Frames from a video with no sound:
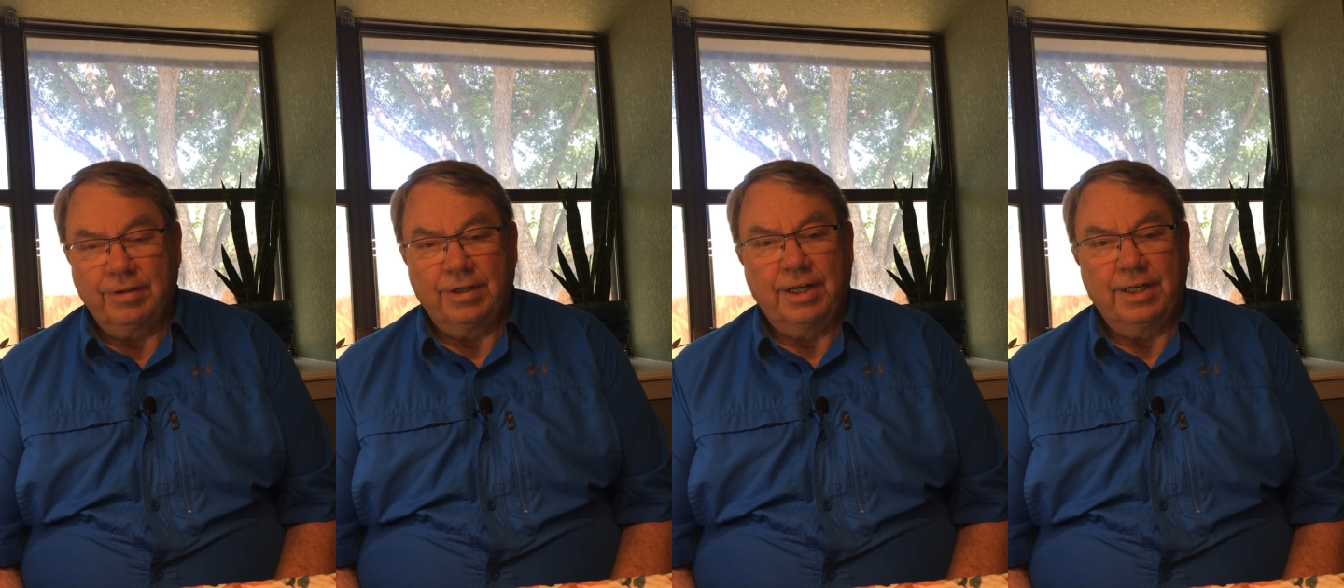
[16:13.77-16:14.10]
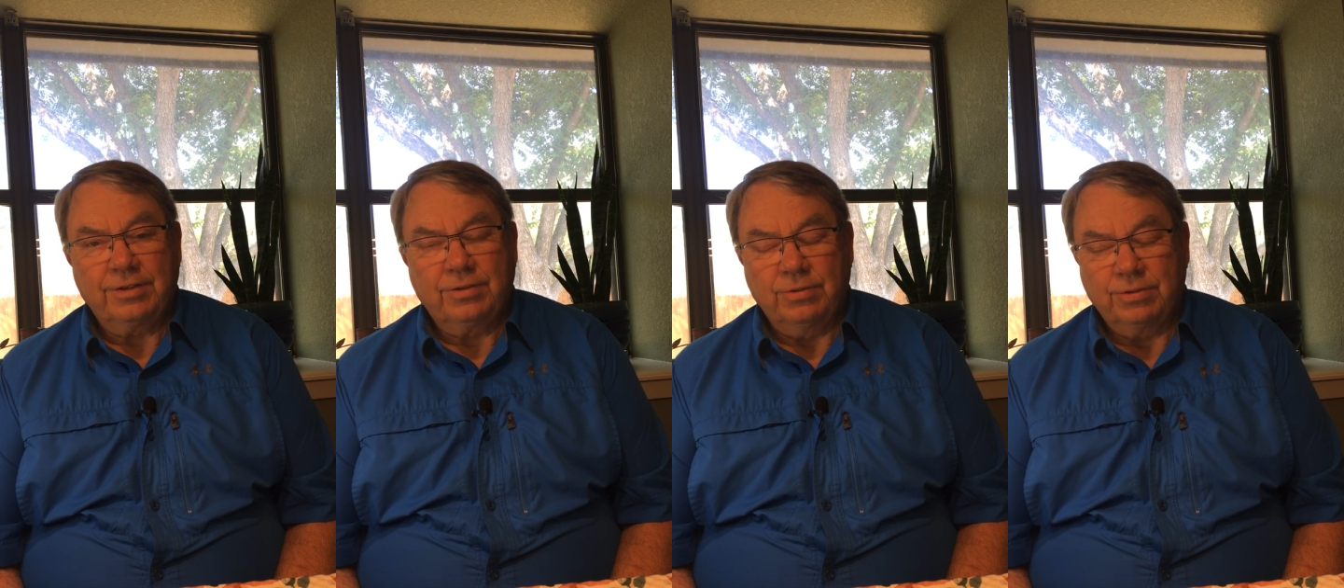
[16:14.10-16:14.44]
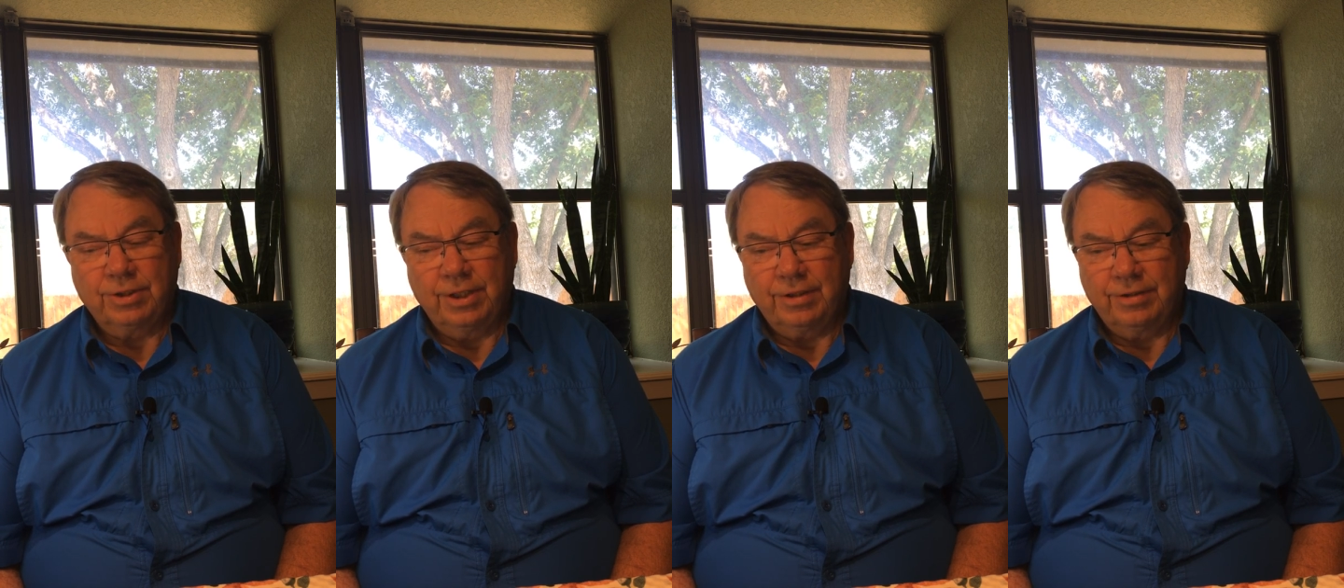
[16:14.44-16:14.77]
the high school
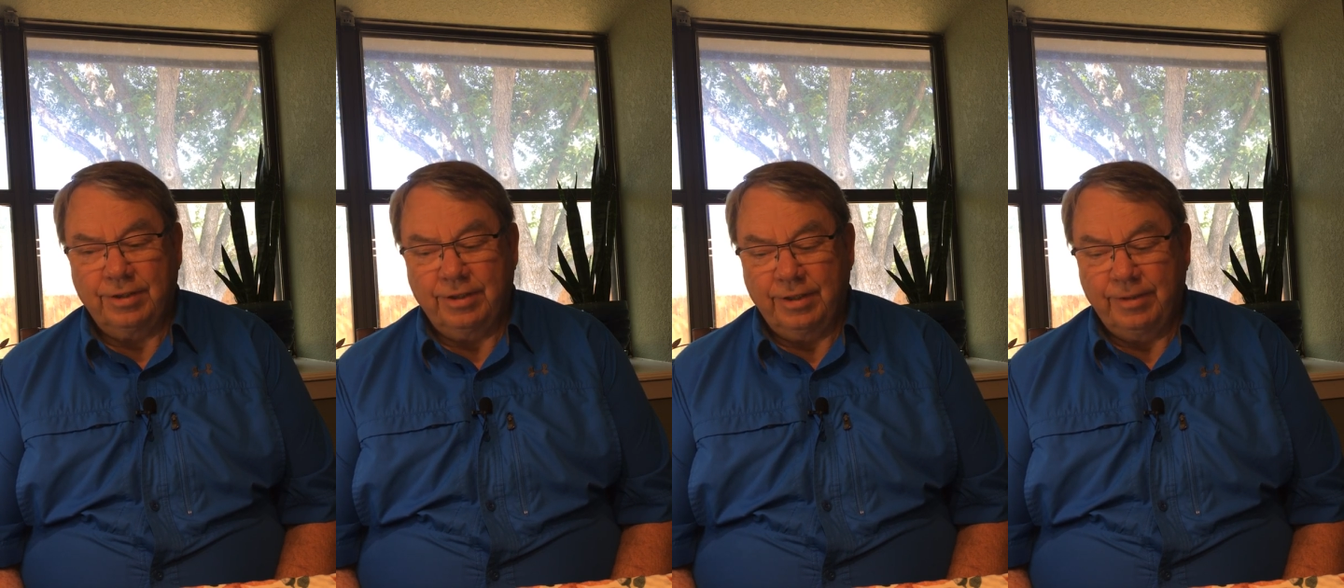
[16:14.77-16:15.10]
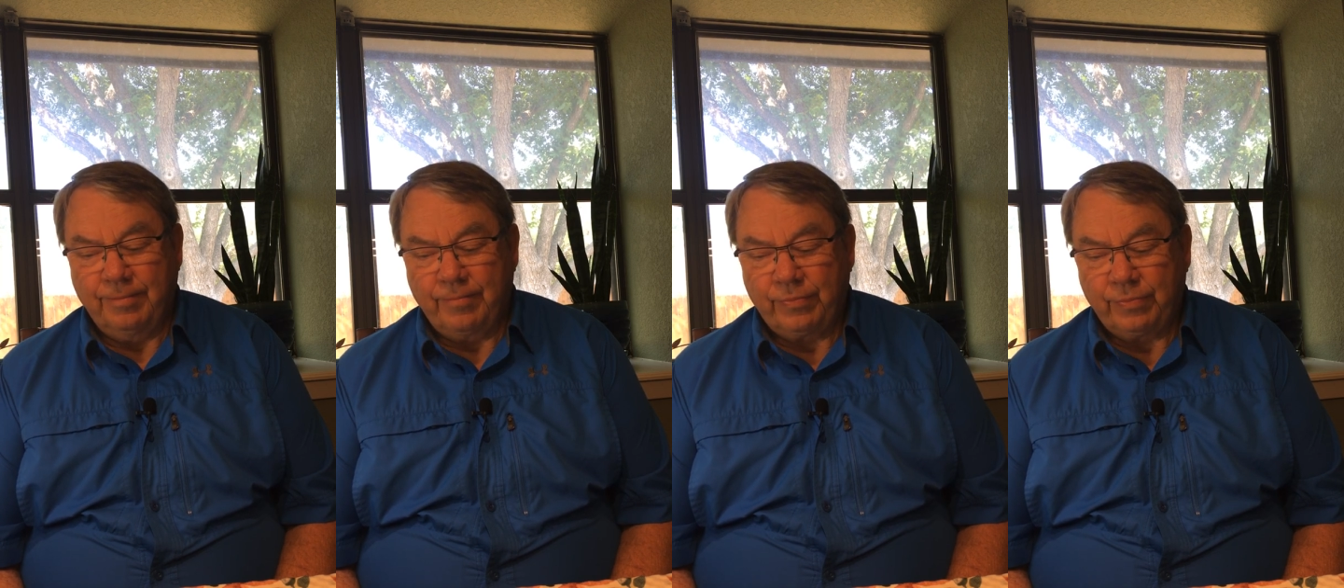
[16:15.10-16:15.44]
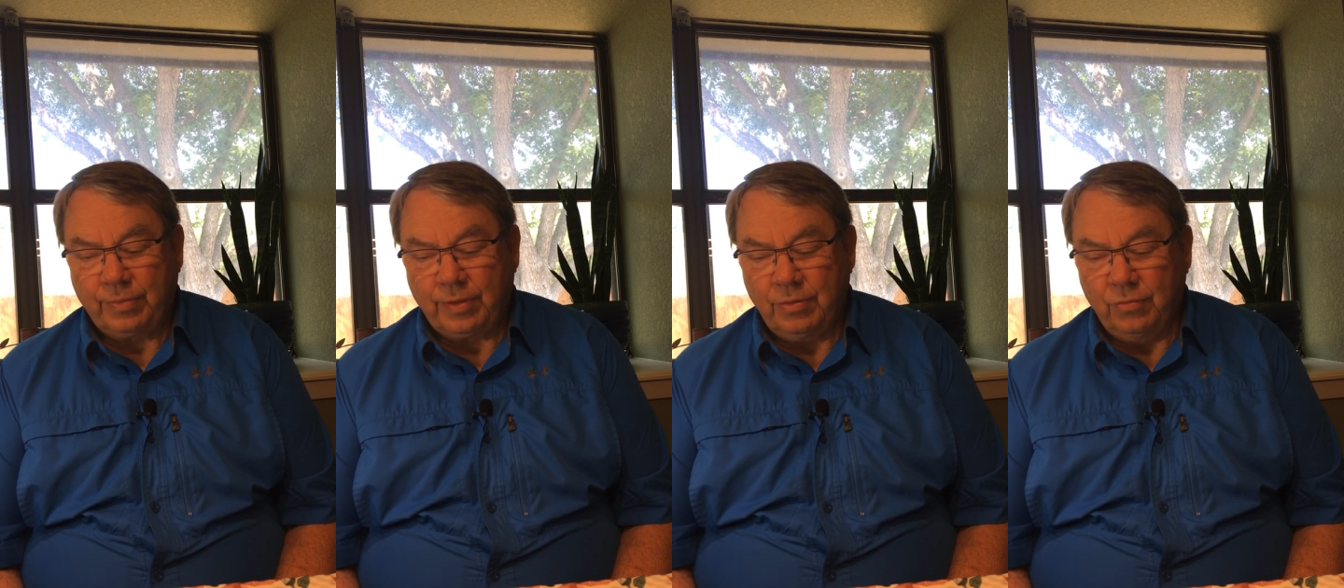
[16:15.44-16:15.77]
secretary.
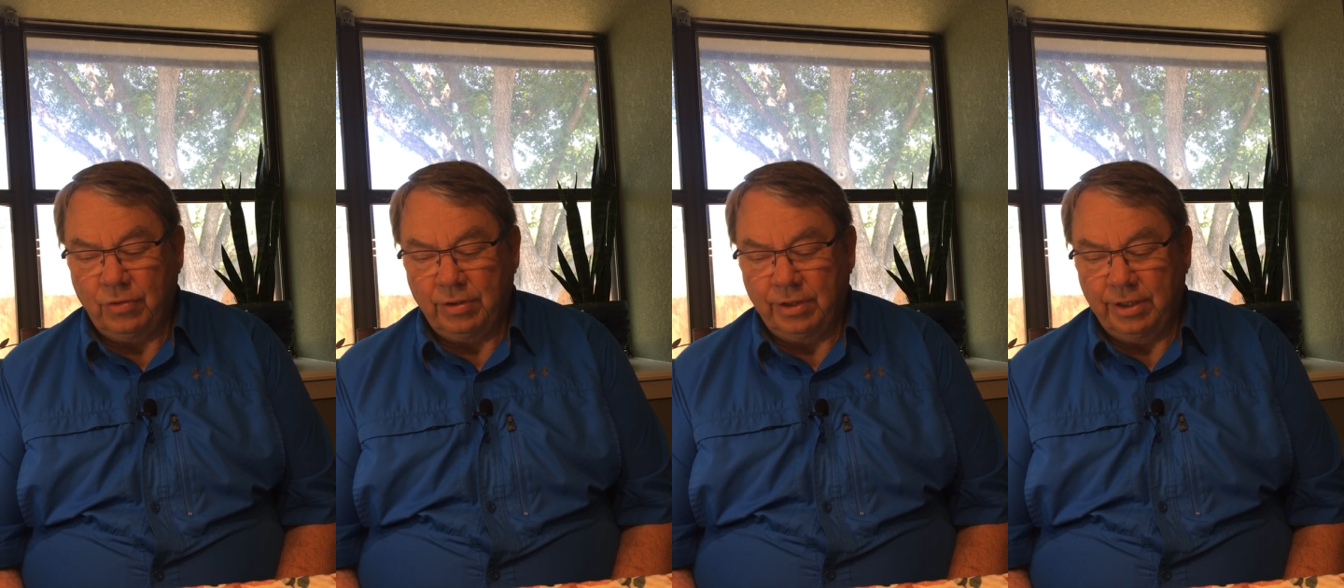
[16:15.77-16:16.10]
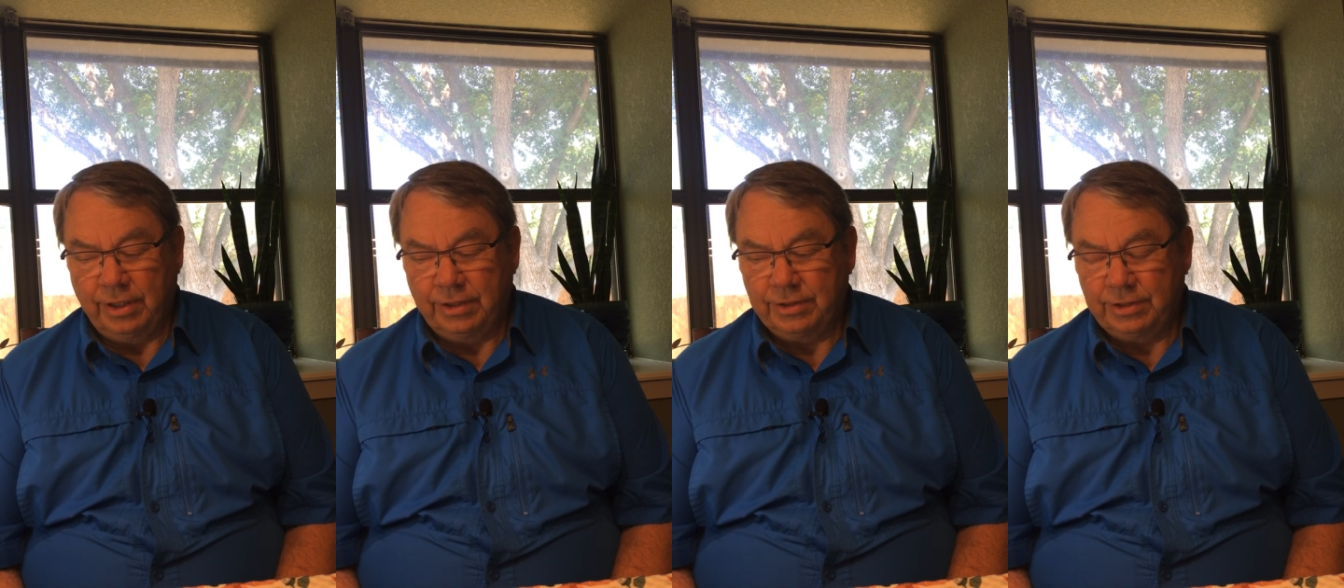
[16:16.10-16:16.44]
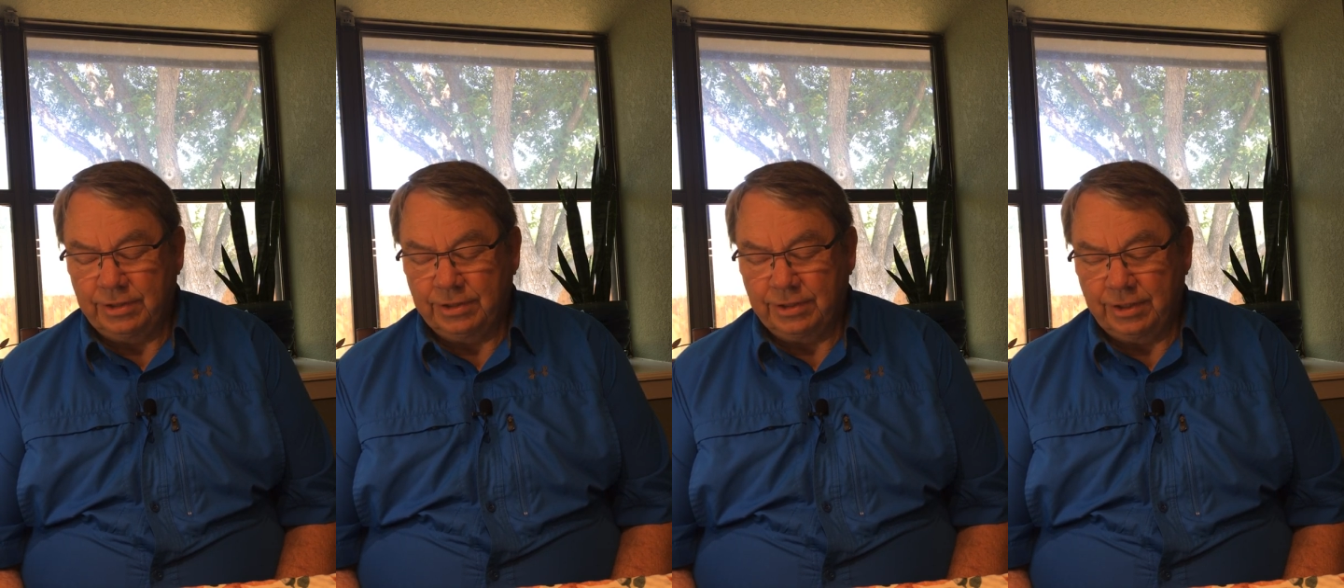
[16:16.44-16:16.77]
One day
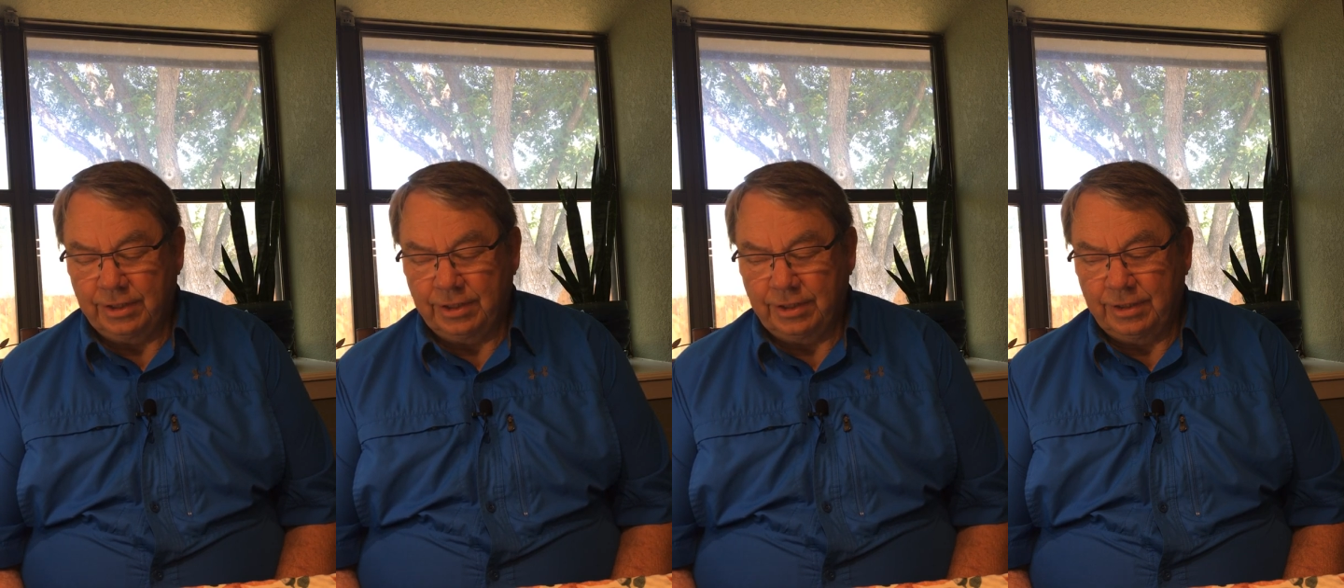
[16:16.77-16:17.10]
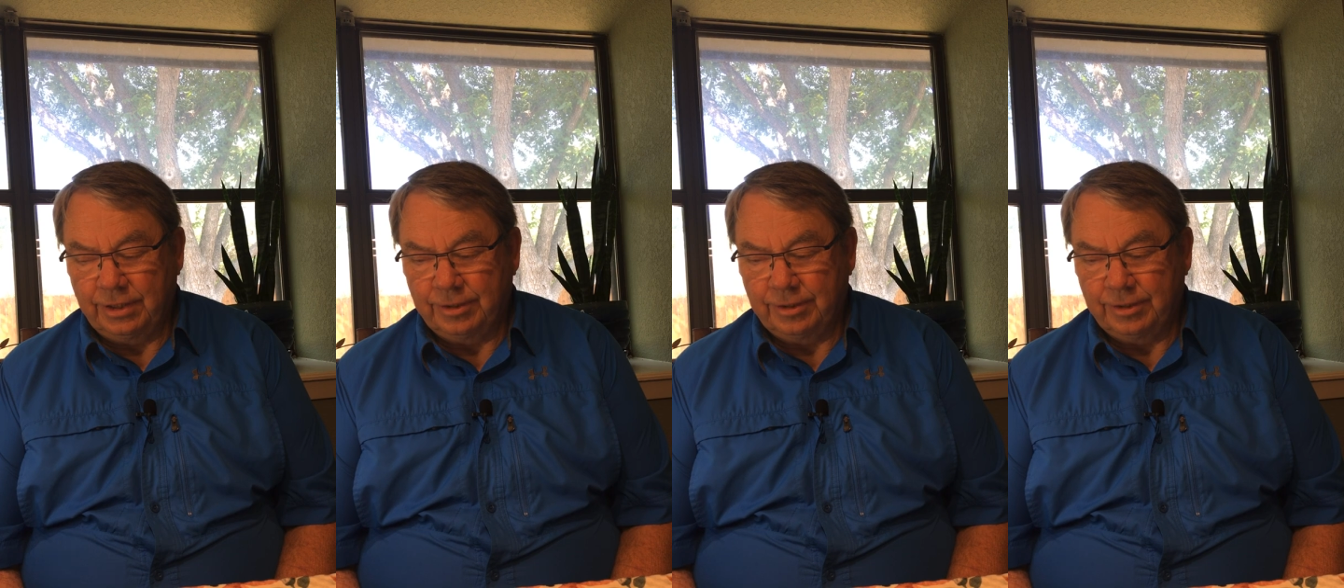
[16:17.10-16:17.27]
she said,